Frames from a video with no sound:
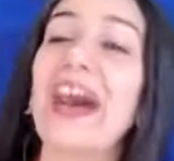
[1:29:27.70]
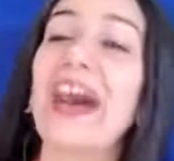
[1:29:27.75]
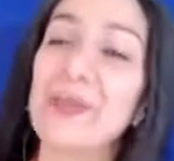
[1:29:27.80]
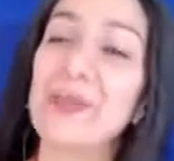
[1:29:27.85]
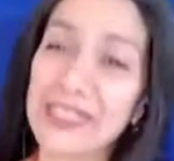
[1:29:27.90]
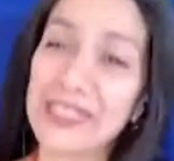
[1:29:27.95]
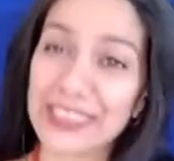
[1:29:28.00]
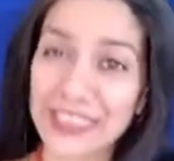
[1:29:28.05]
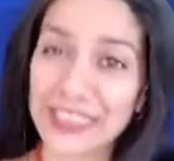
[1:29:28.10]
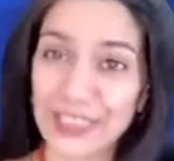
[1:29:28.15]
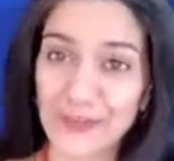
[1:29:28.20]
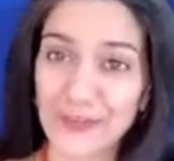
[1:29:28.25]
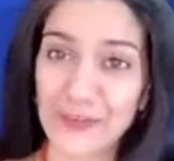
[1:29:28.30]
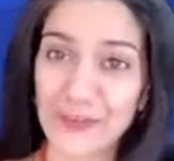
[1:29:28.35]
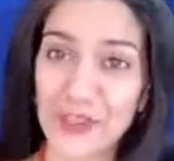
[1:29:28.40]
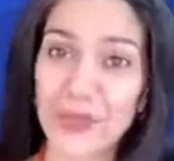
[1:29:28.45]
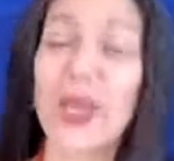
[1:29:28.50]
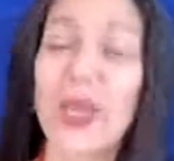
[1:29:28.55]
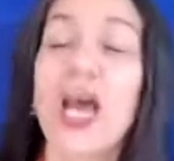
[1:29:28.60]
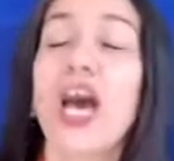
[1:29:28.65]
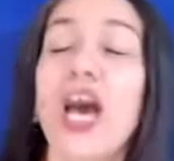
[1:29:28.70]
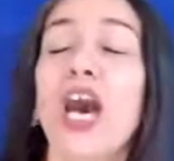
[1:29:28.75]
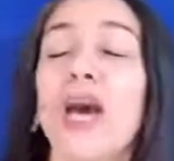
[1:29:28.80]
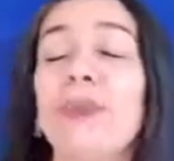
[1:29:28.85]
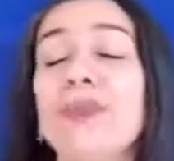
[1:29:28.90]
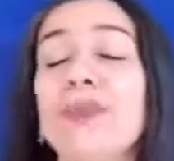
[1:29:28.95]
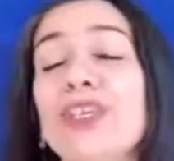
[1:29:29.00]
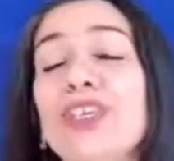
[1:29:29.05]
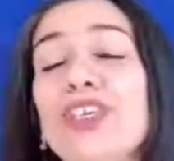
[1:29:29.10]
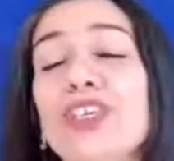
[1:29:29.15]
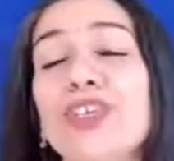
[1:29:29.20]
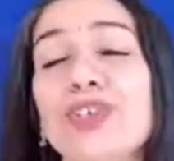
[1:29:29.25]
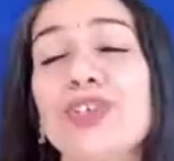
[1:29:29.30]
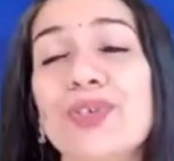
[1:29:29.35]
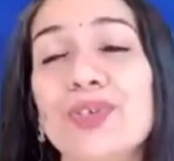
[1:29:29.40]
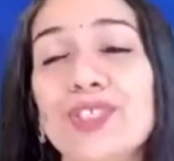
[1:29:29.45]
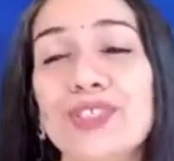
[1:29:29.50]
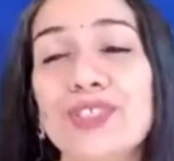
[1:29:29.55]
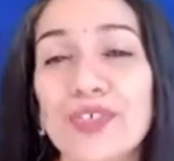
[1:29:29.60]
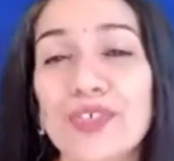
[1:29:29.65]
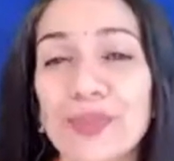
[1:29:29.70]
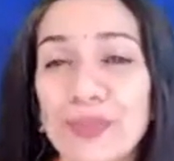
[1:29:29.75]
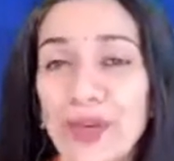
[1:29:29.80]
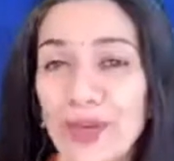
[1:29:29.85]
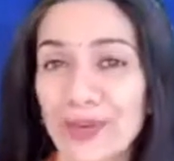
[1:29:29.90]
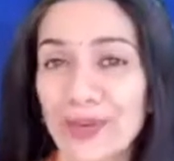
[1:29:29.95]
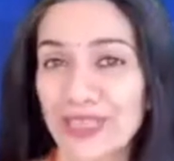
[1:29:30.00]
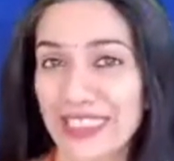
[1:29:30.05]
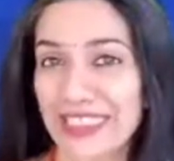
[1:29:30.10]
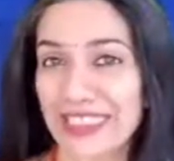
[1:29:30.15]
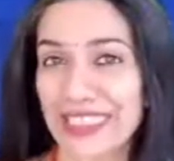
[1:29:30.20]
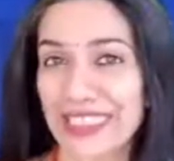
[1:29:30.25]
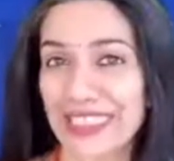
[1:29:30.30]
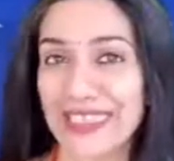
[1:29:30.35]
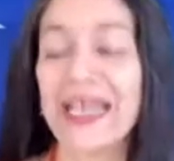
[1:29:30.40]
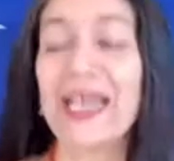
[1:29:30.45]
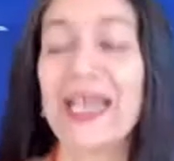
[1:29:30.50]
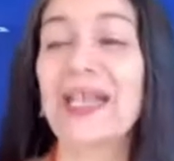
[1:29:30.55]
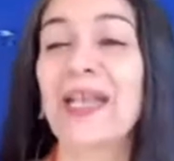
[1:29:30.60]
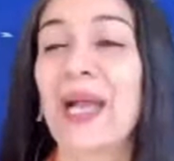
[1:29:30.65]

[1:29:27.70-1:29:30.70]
I will give you a beautiful ponytail